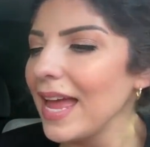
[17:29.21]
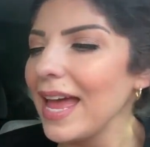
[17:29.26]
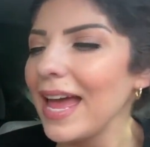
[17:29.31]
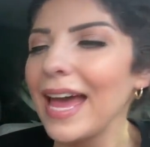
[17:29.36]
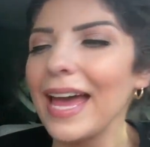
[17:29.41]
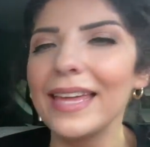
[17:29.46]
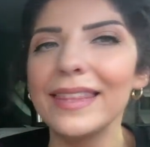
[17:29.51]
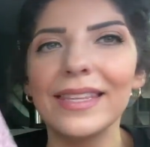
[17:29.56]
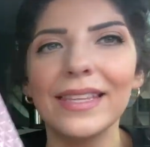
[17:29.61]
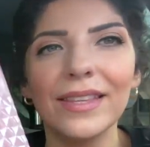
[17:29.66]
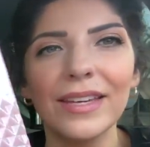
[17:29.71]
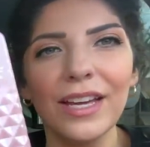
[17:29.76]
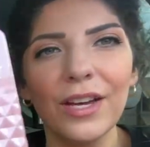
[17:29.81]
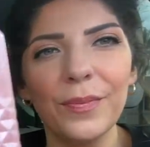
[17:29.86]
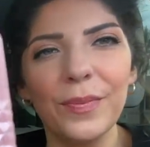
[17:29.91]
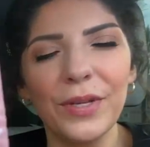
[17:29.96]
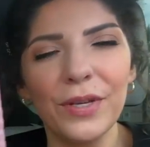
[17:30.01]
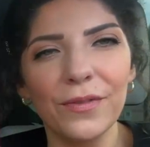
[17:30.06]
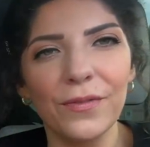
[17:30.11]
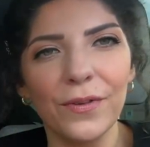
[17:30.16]
And then look
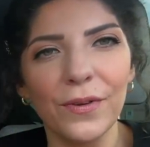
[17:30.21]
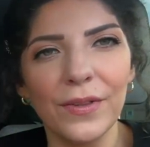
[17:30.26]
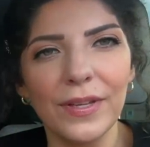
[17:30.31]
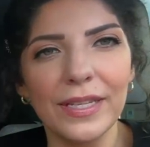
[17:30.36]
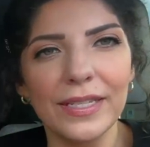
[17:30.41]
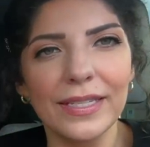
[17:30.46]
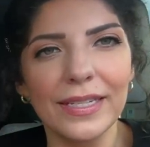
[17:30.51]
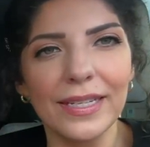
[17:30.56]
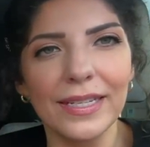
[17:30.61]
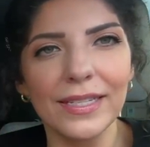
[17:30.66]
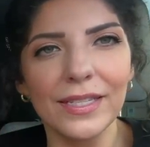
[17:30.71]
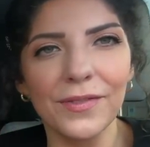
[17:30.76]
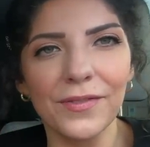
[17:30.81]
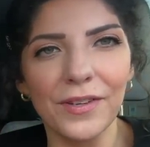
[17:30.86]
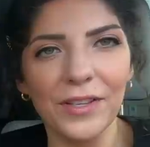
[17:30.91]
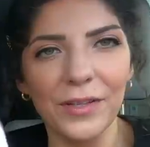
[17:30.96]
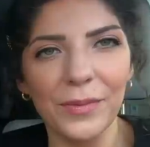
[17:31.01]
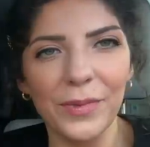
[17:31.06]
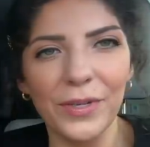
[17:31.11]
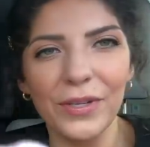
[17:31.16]
how beautiful this is
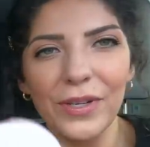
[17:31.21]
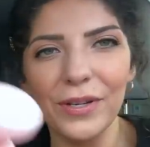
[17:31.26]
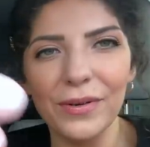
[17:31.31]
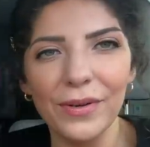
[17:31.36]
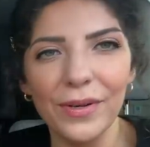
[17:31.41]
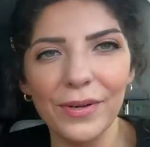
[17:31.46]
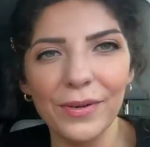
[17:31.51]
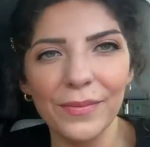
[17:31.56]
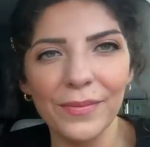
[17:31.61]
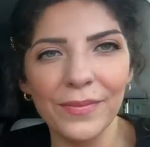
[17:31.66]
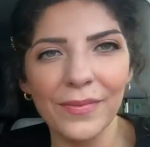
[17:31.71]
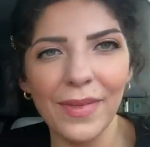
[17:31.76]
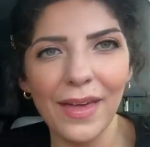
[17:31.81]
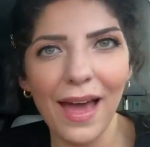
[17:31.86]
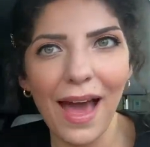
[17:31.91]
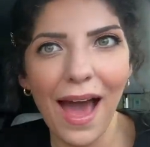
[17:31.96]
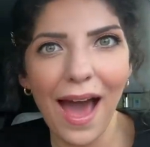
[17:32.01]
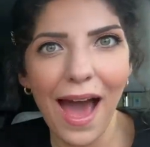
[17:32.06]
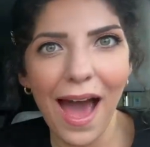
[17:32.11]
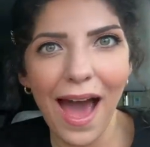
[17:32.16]
for the beauty room.
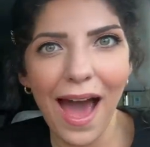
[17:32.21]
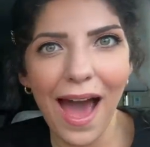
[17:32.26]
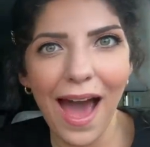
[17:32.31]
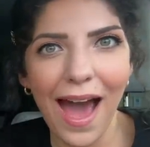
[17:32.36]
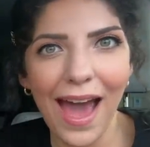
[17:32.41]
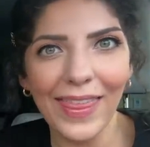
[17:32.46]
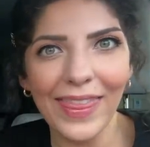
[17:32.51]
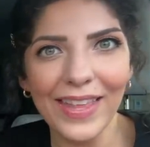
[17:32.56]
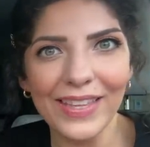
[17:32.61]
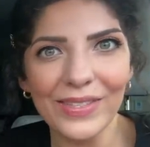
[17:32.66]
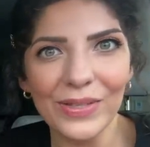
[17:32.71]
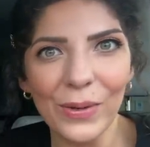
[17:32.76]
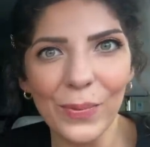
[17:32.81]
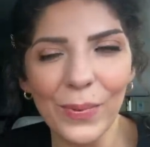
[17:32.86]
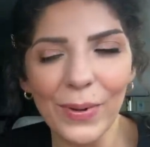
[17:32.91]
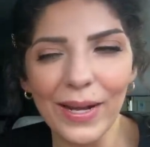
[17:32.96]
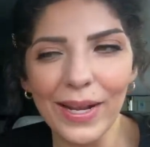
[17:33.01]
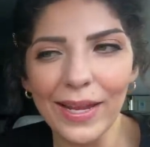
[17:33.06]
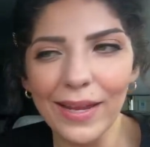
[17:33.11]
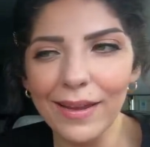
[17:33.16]
And that's so
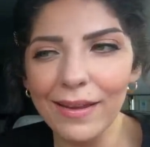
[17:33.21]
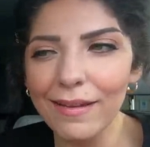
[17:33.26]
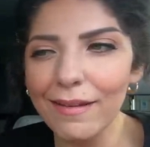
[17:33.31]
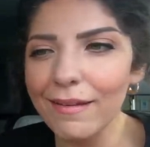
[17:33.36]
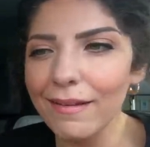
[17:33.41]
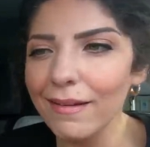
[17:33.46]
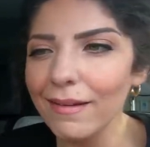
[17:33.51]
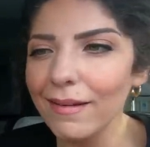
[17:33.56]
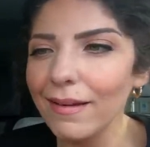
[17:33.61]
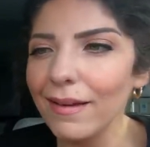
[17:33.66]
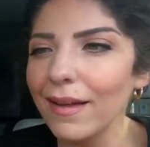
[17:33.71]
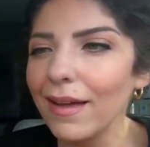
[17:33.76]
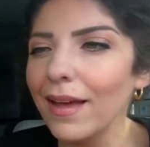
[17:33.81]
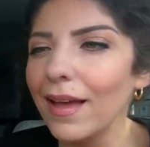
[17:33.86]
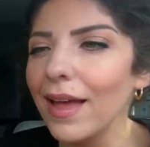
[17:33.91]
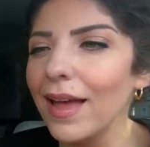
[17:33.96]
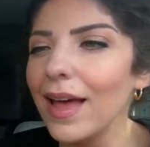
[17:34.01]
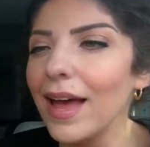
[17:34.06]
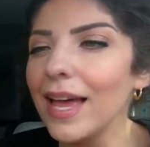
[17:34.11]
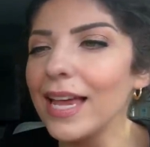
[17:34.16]
pretty.
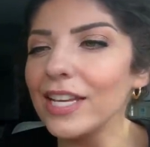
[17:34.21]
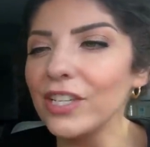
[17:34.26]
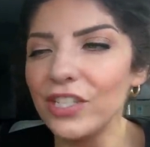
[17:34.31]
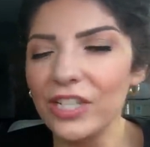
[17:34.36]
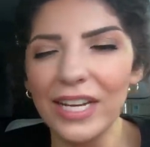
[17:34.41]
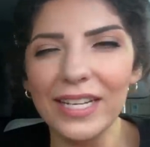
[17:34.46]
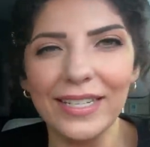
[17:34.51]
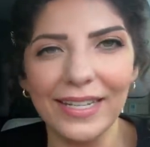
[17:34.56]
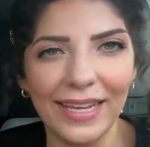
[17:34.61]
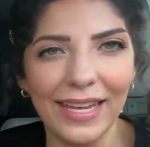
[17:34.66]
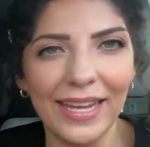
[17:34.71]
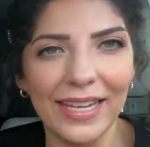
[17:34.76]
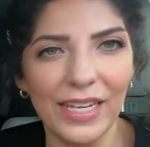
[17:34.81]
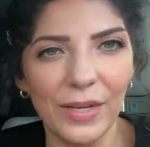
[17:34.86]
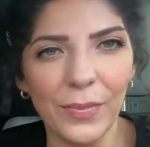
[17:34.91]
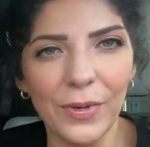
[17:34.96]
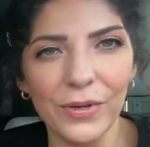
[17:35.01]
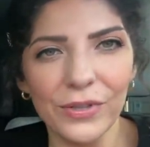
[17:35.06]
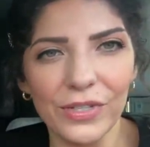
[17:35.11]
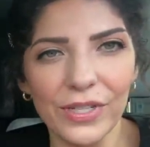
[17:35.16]
Enchanted
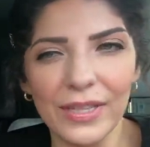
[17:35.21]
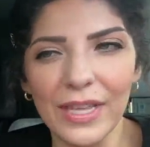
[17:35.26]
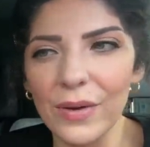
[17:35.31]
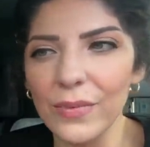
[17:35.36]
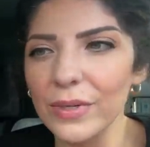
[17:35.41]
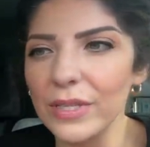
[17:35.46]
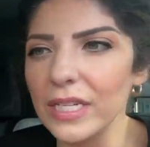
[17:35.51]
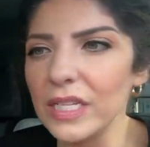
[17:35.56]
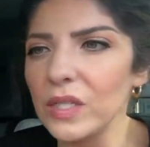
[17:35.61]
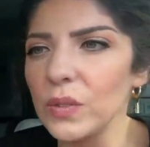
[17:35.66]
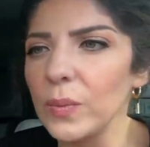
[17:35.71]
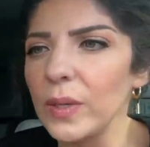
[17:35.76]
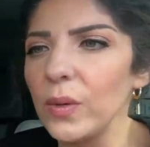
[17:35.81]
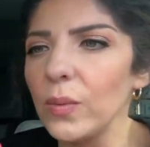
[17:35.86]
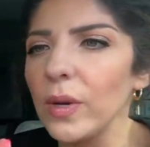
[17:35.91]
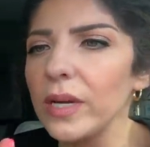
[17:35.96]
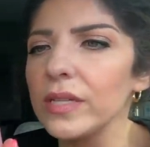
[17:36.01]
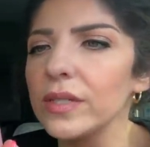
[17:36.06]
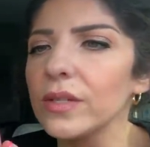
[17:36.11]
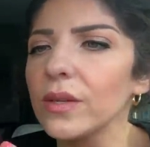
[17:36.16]
Candy Potion, that really sweet
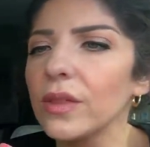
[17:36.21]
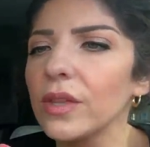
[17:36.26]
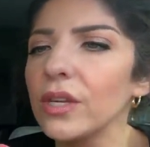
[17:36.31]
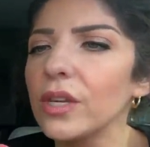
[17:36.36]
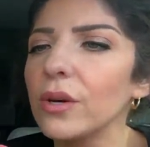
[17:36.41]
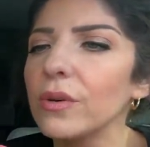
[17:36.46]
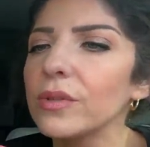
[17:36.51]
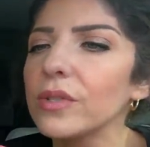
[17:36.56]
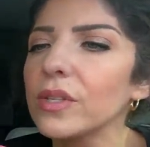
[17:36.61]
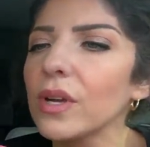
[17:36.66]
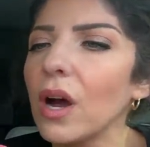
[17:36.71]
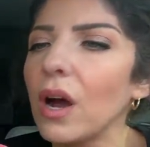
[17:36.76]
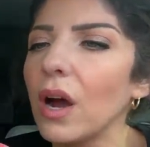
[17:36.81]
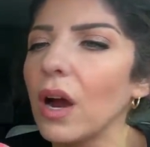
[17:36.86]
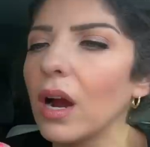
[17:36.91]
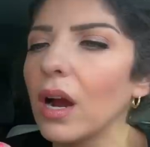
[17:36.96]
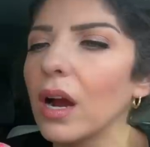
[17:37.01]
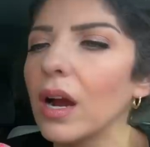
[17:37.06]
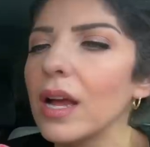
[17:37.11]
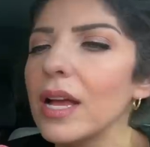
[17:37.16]
one. So the notes
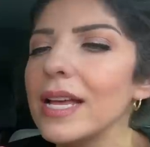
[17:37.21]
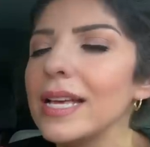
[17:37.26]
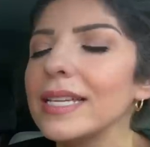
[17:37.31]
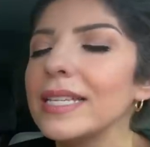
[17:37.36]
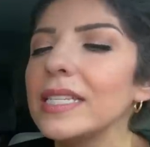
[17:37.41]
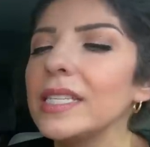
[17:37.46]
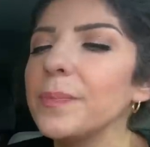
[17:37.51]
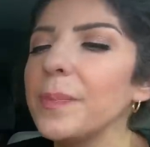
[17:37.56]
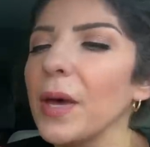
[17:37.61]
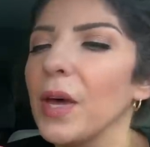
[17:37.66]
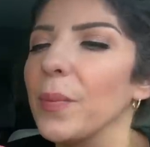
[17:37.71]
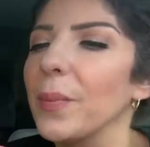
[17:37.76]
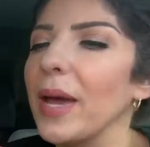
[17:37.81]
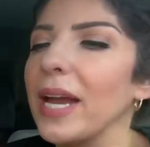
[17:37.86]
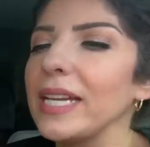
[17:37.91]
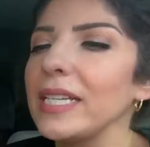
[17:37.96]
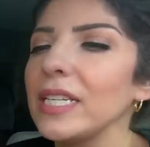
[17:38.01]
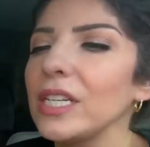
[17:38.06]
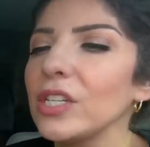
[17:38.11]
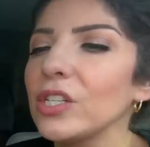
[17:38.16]
are
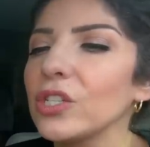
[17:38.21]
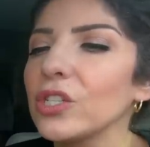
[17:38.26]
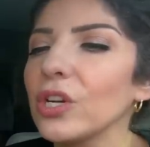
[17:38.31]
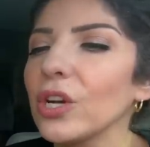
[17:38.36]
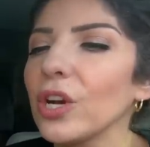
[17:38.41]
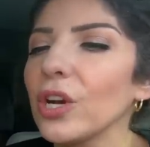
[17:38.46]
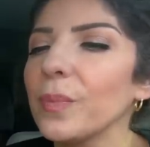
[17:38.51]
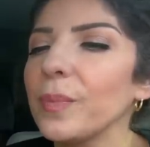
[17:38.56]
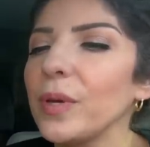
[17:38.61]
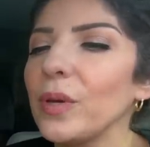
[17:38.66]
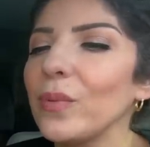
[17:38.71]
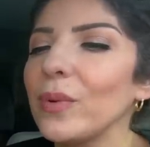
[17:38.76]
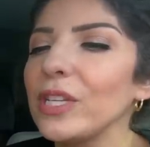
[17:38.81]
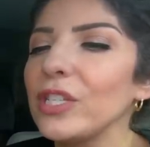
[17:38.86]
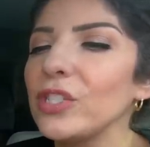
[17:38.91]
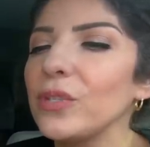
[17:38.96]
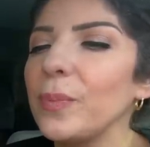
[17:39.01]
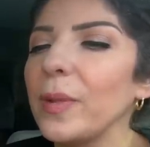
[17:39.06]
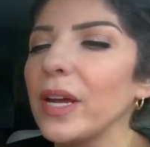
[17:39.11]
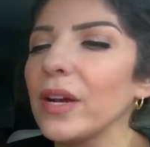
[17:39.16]
spellbinding sugar,
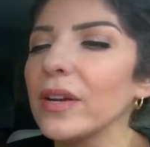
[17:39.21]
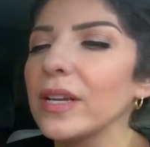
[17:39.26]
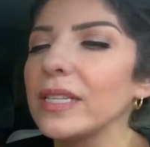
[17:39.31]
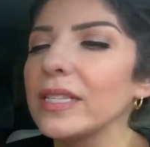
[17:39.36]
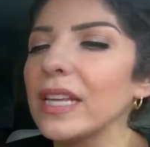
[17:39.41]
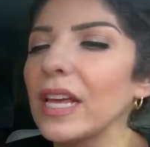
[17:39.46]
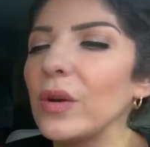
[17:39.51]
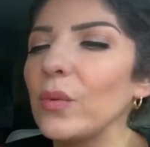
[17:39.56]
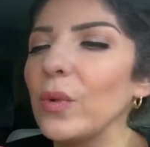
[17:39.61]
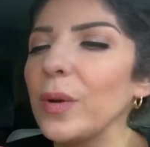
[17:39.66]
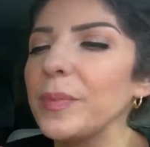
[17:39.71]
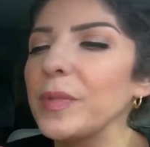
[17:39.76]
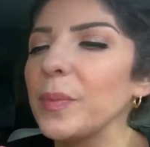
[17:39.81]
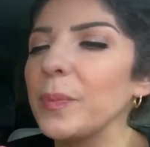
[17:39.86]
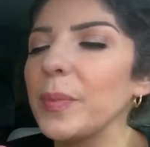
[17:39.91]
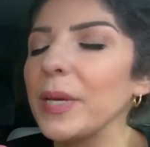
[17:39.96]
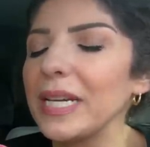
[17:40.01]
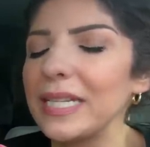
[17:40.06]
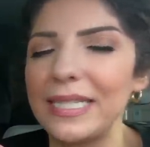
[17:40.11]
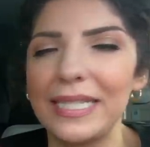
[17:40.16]
bewitched berries, and
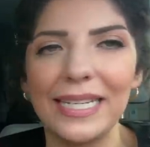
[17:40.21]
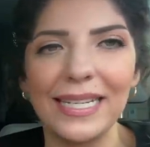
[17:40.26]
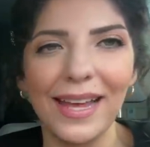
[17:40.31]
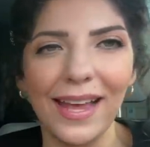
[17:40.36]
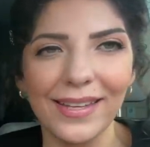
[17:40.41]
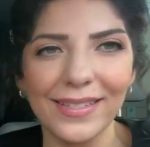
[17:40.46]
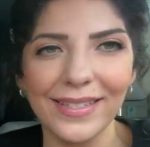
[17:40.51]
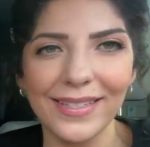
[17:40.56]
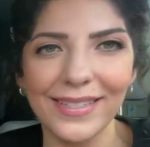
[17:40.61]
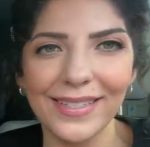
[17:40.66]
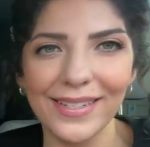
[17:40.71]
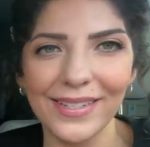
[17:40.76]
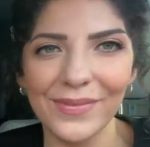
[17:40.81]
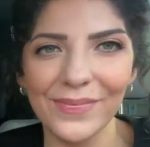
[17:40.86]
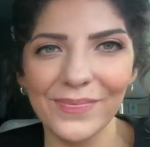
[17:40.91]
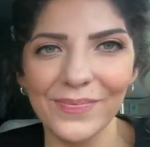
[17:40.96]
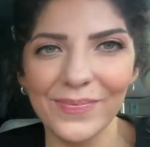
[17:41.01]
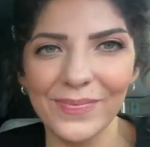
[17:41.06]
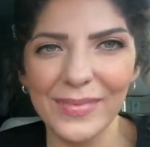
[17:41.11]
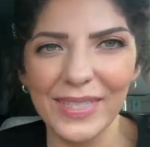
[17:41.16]
whipped pixie dust.
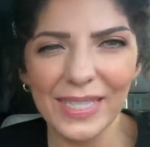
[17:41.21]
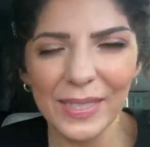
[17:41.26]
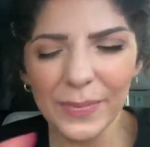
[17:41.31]
It